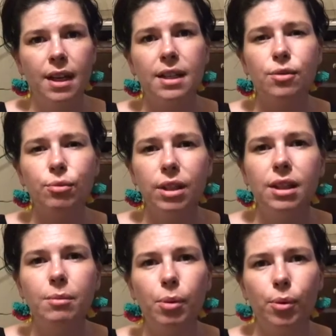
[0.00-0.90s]
It's
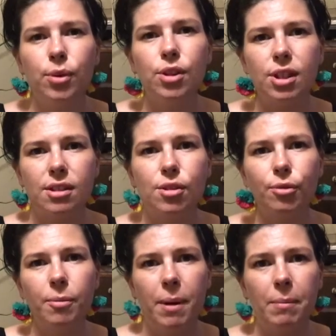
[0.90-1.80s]
really important just to
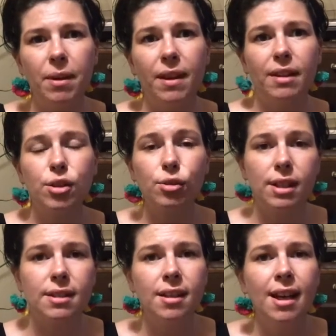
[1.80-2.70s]
remember that
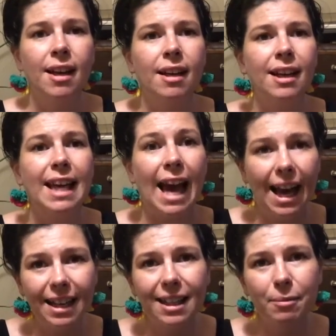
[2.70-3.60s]
stress
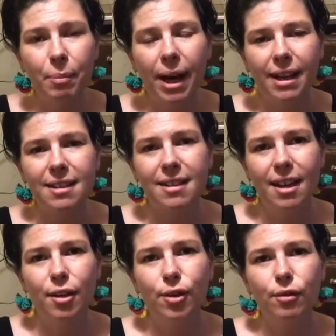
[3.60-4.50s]
can impact the
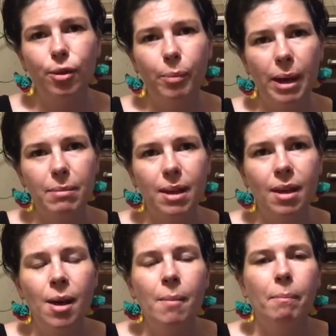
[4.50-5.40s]
health of your baby,
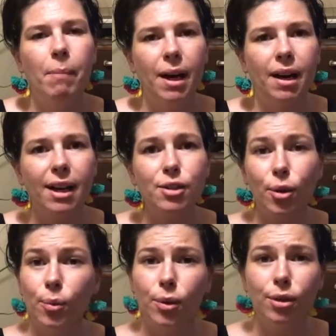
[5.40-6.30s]
but I
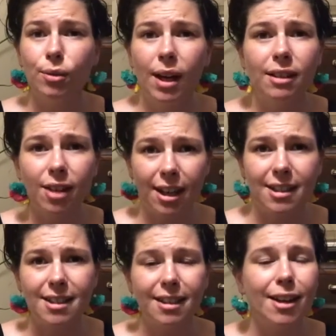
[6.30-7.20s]
don't want you, like I
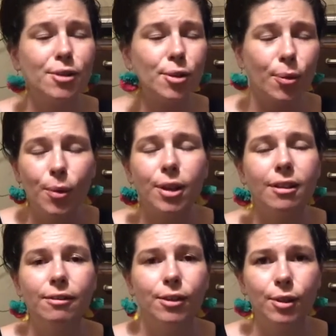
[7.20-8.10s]
said, I don't want you
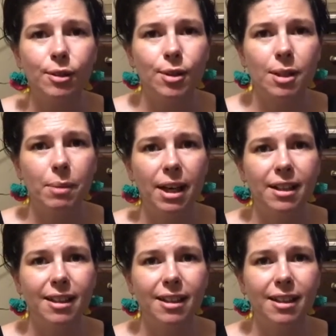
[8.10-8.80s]
to feel guilty about it.